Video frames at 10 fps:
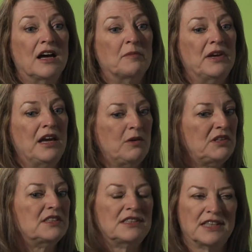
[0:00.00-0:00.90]
He
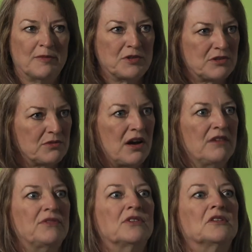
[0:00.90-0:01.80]
slept with a
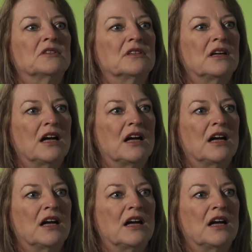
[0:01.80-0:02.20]
rifle.